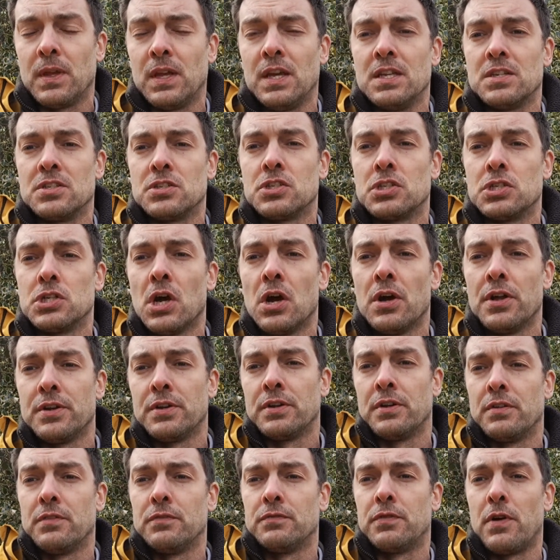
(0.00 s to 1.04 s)
It's Jon
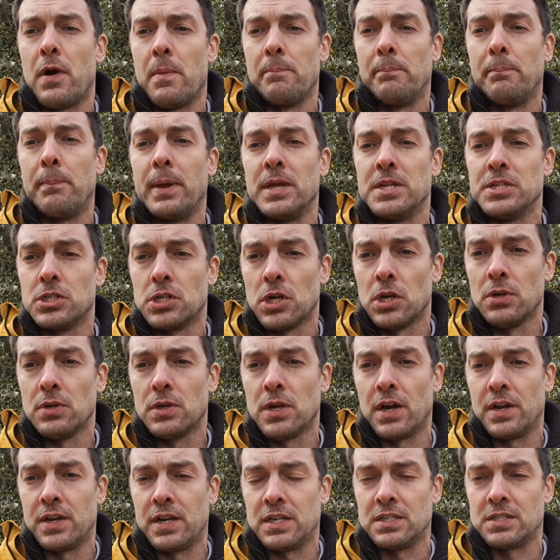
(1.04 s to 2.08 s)
from Basjoo
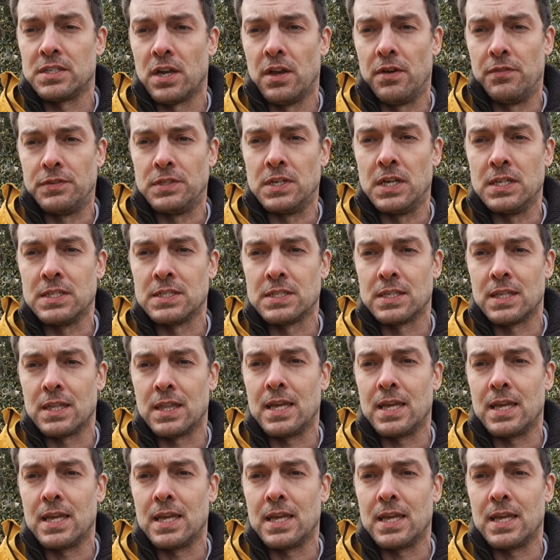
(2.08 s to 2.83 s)
Gardening Services.